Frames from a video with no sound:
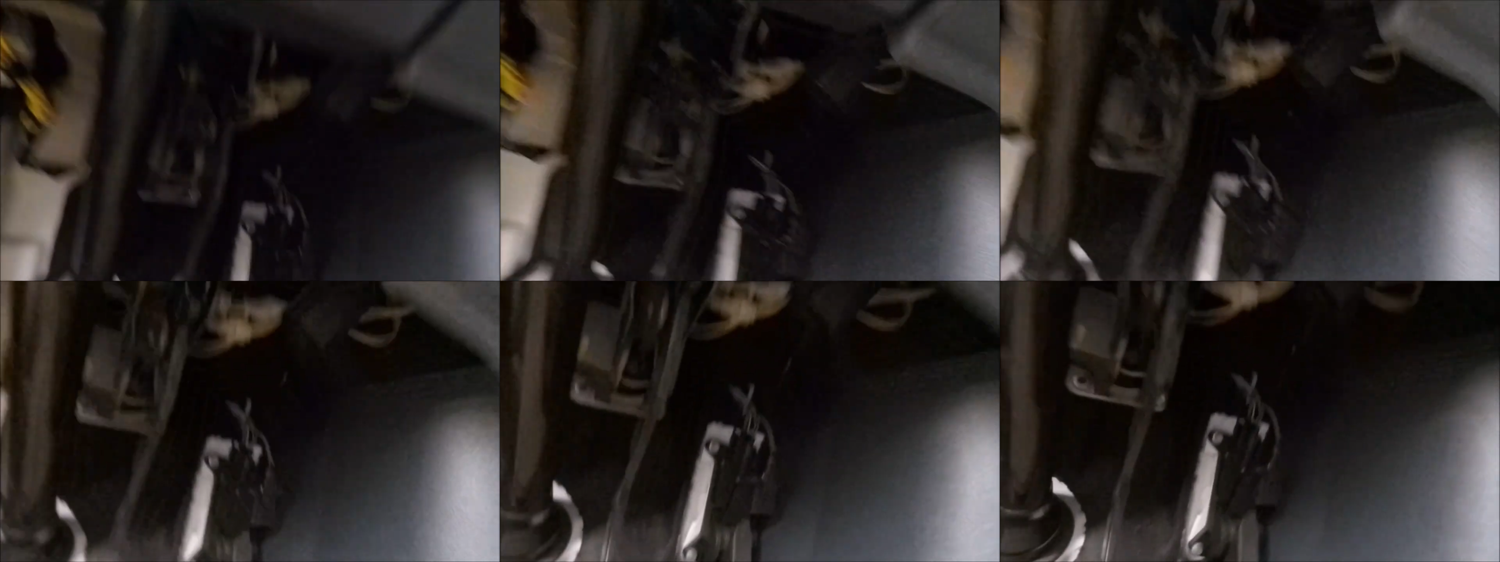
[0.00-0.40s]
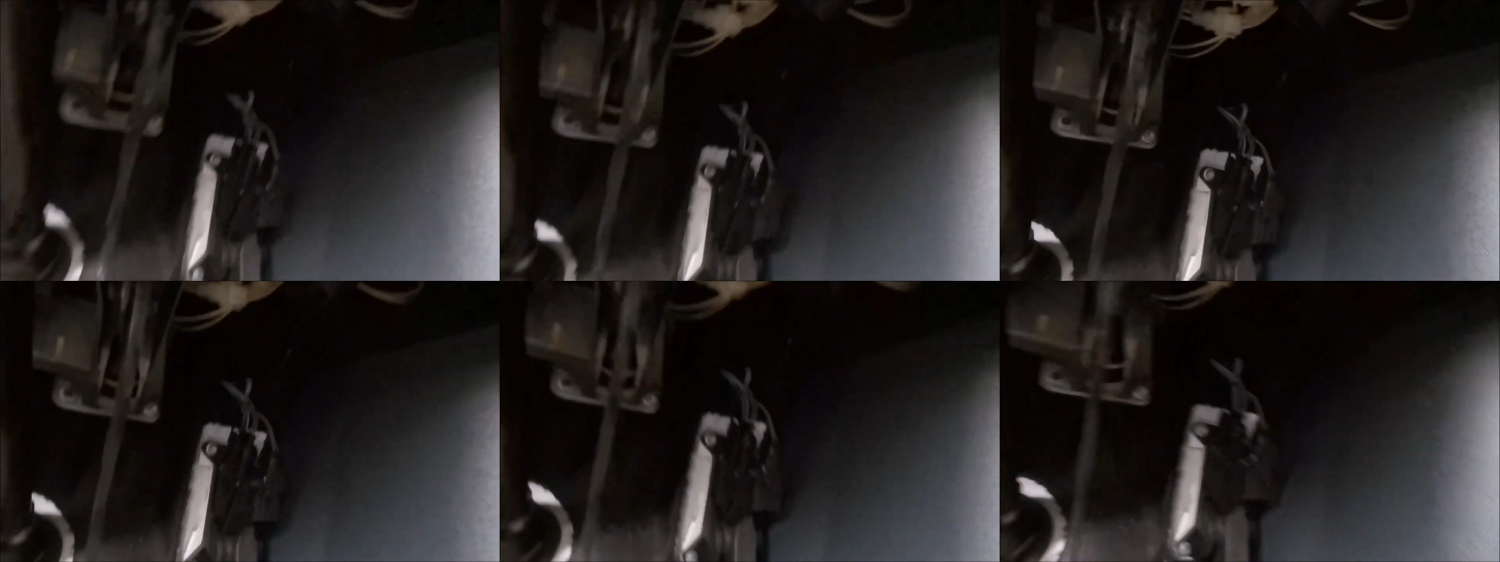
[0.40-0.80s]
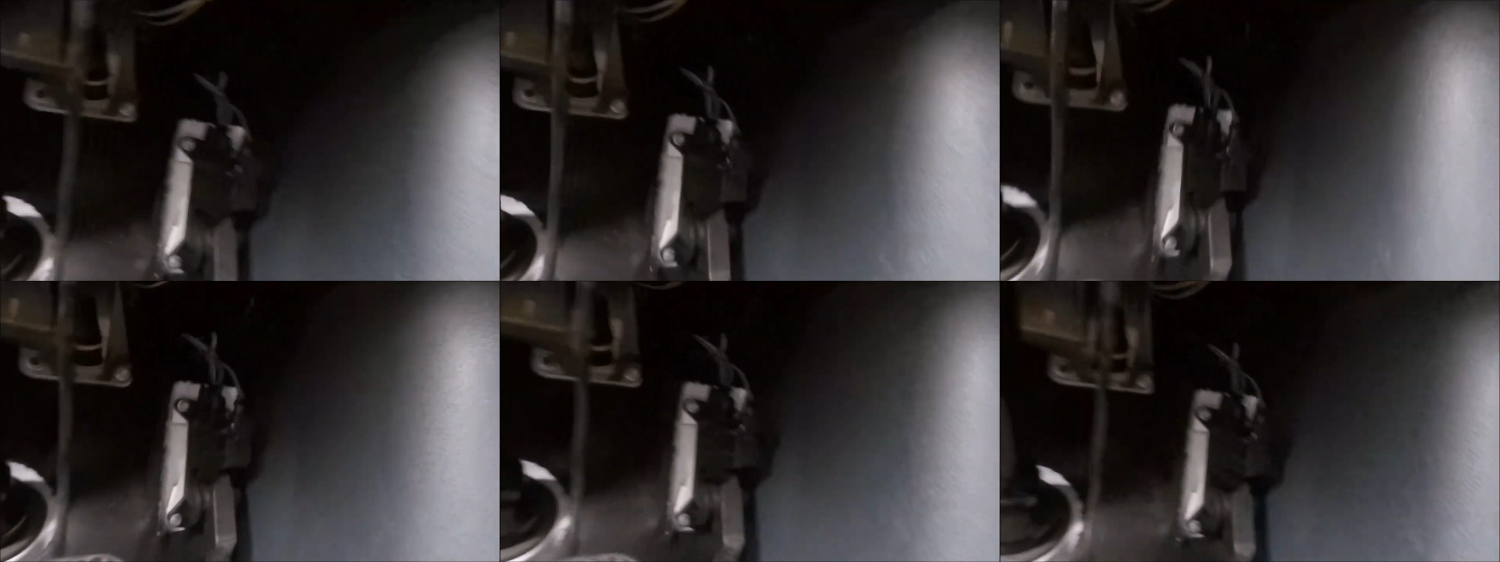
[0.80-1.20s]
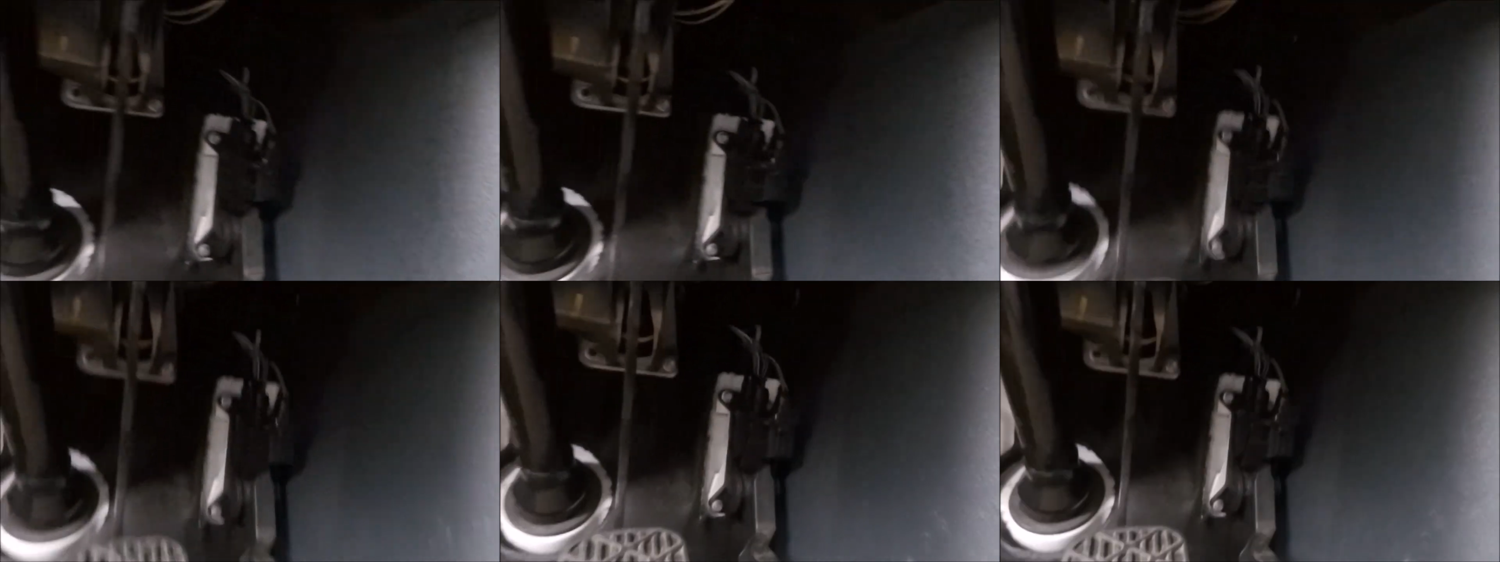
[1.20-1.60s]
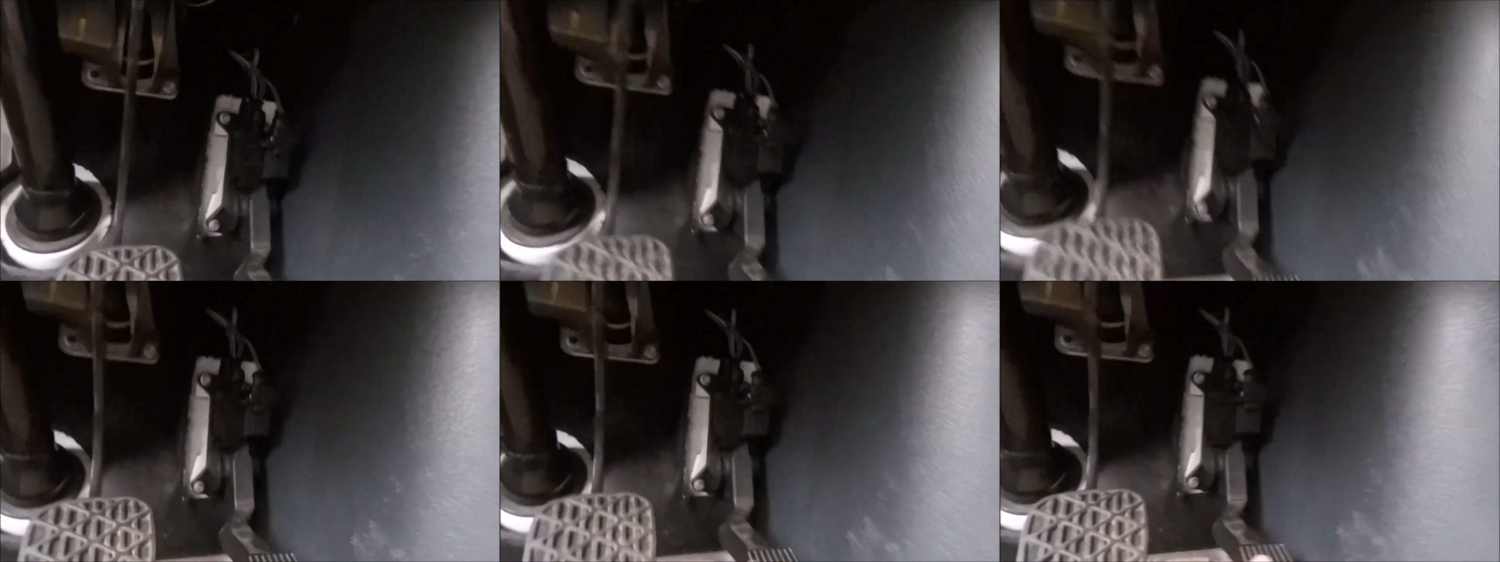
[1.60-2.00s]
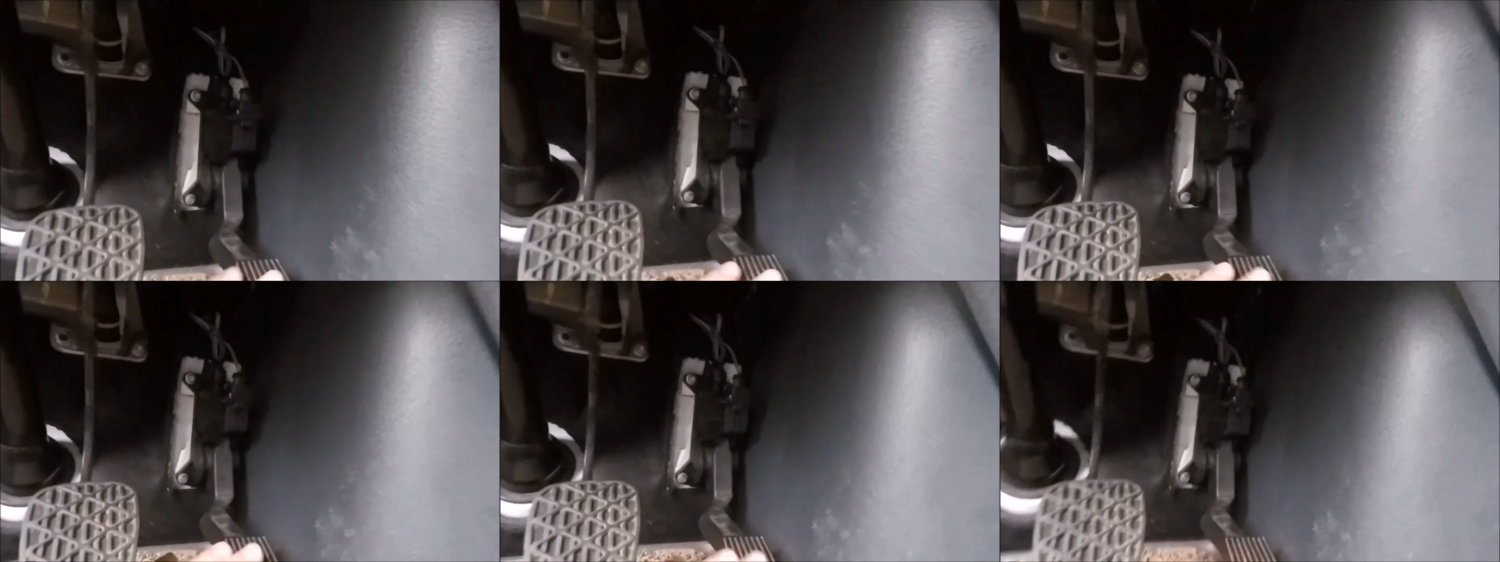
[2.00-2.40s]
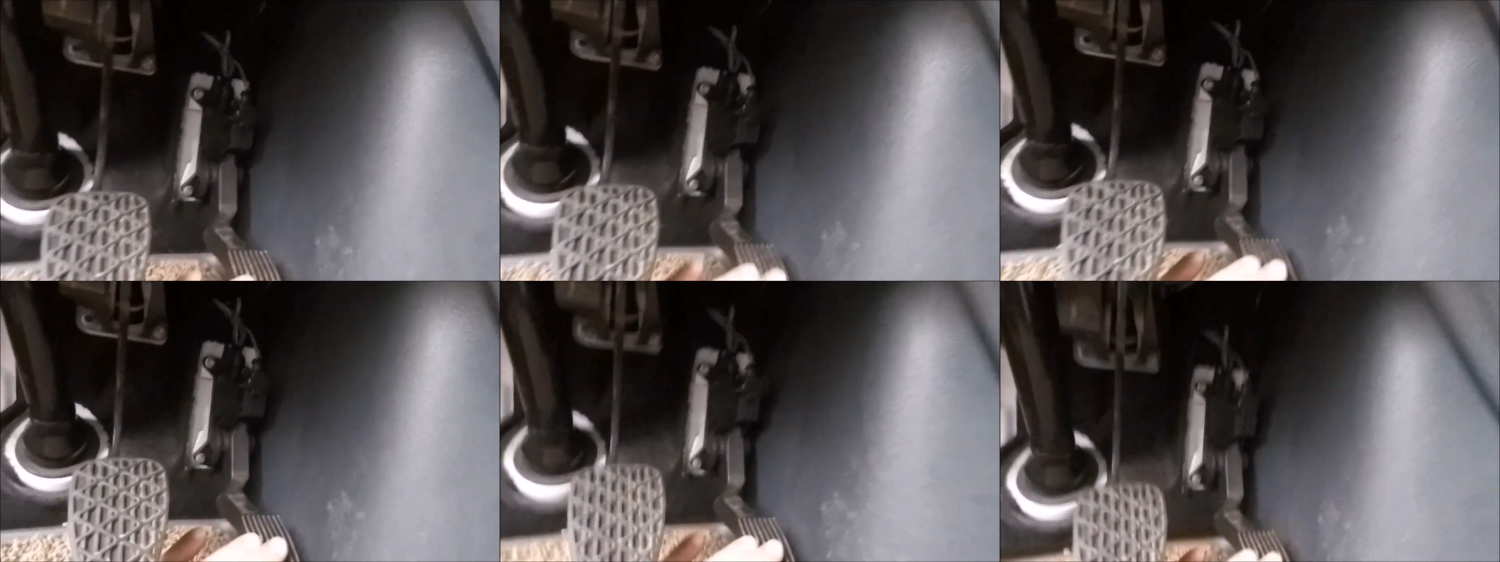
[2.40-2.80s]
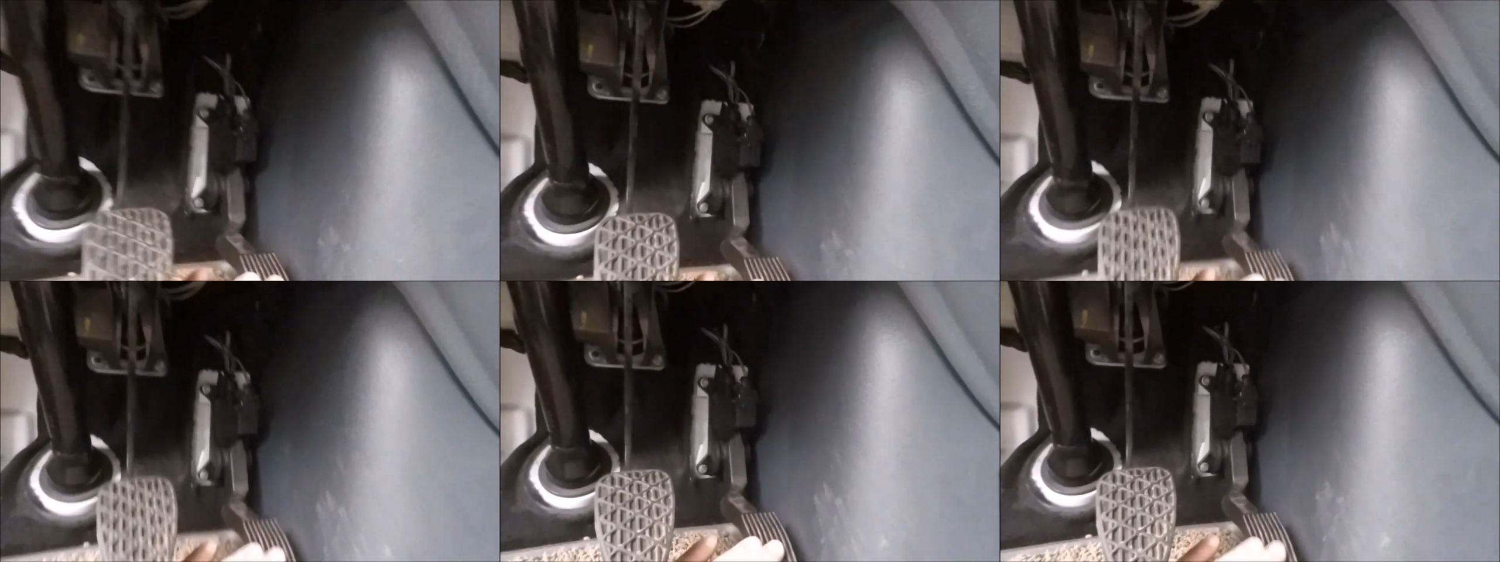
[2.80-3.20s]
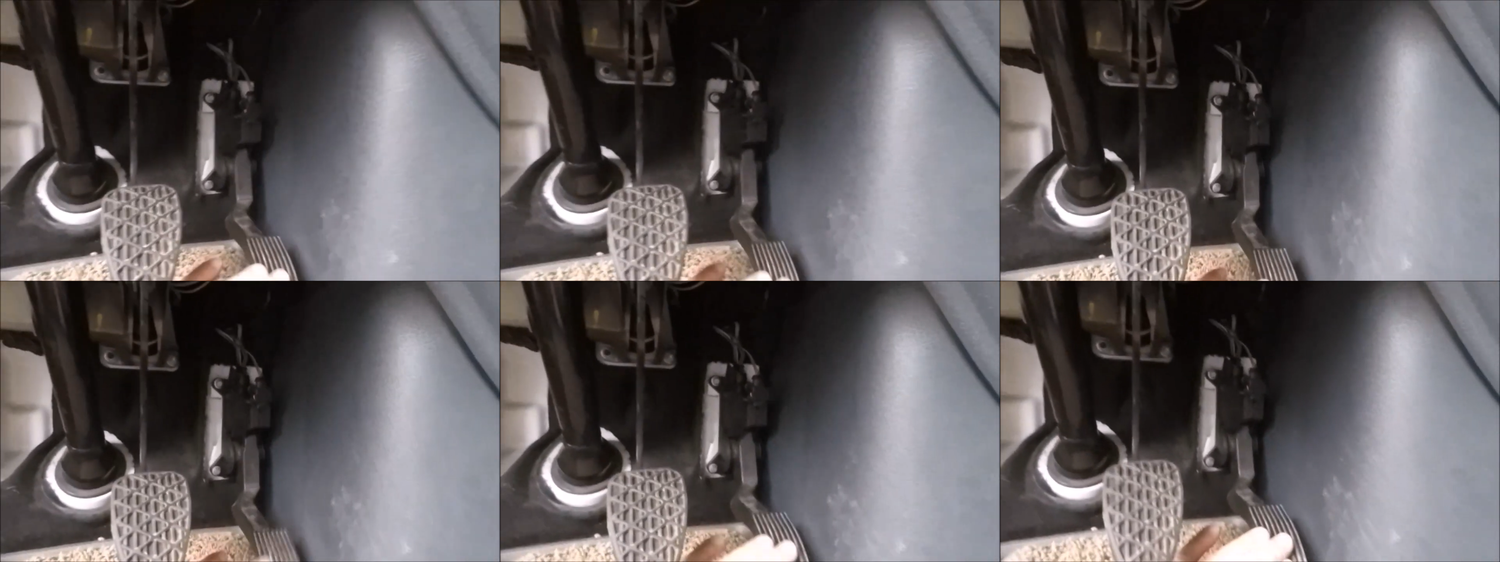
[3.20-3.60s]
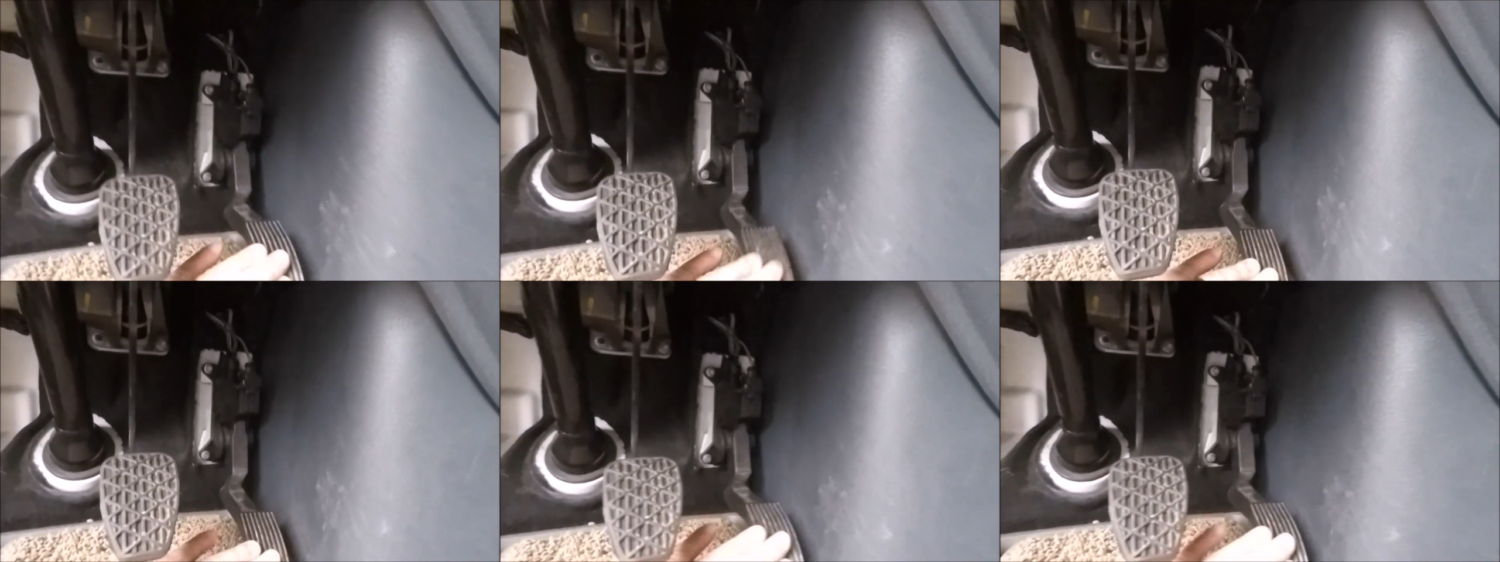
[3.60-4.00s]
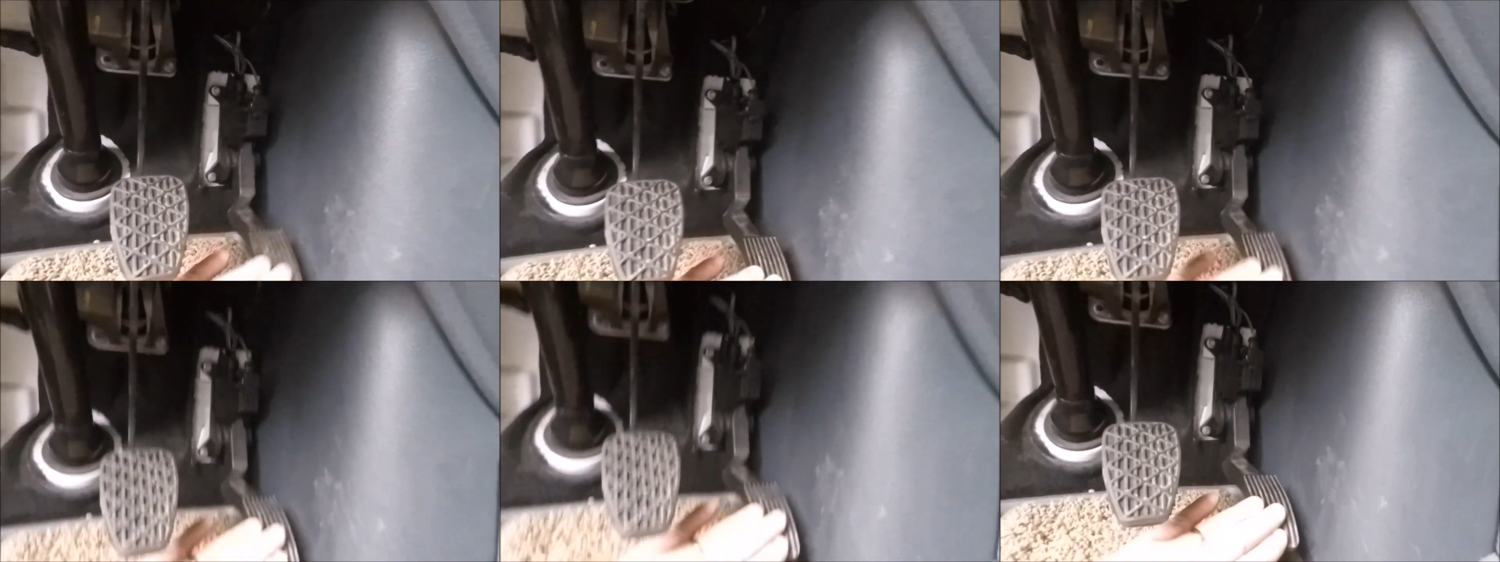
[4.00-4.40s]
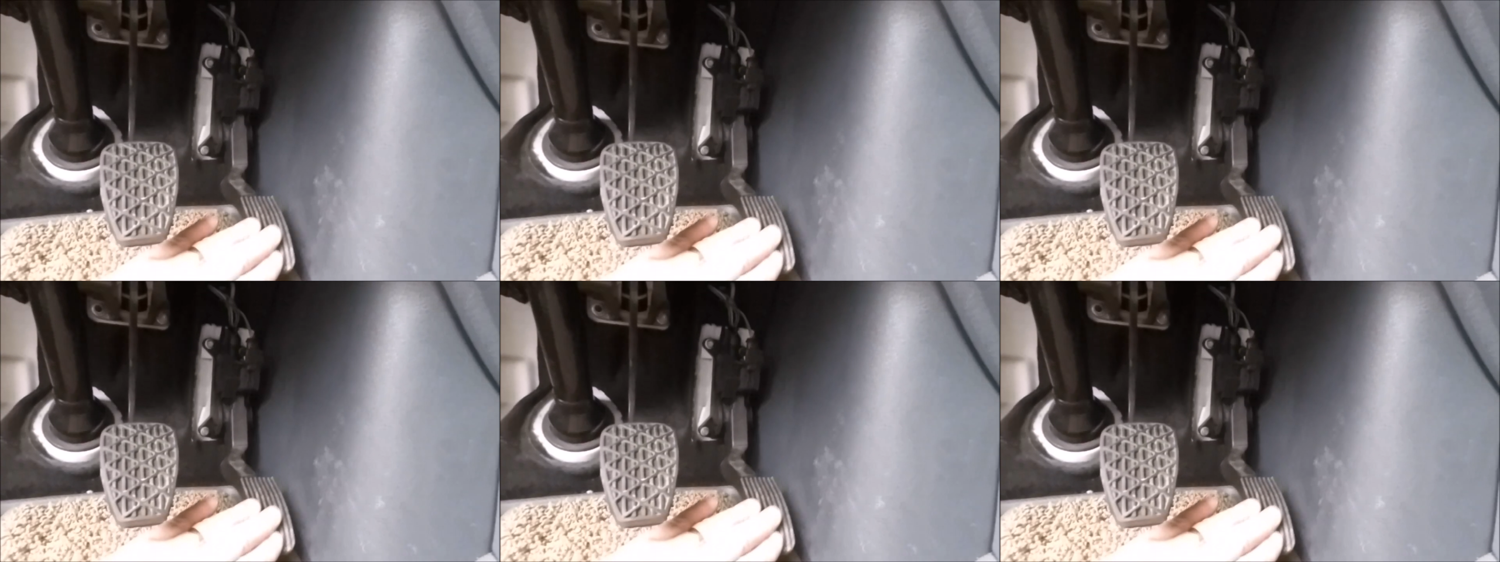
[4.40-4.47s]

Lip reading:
[unreadable: no face in view]